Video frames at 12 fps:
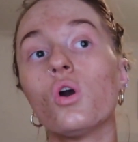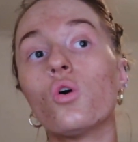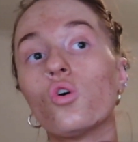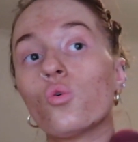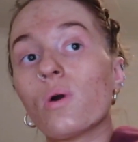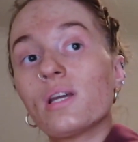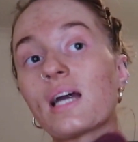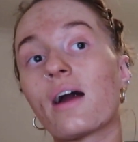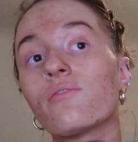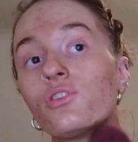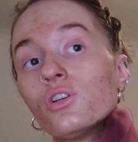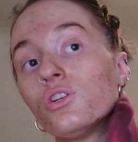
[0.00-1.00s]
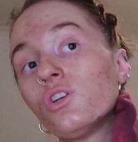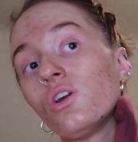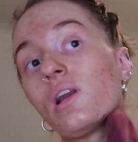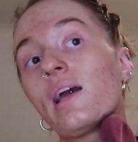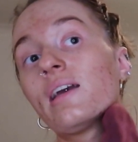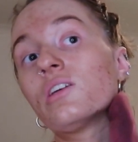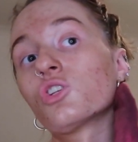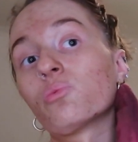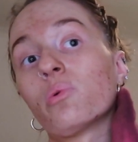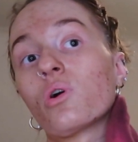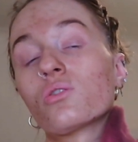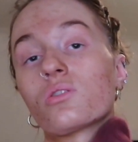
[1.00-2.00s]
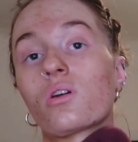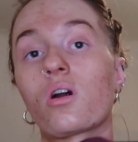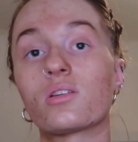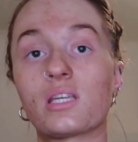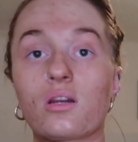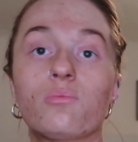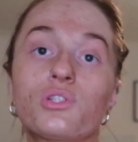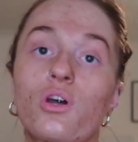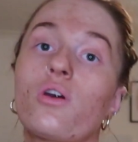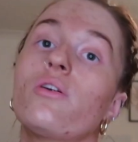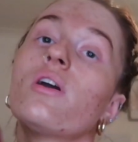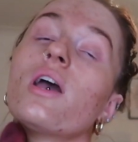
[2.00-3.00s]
always have to do 2 layers, just because, like I said, I'm so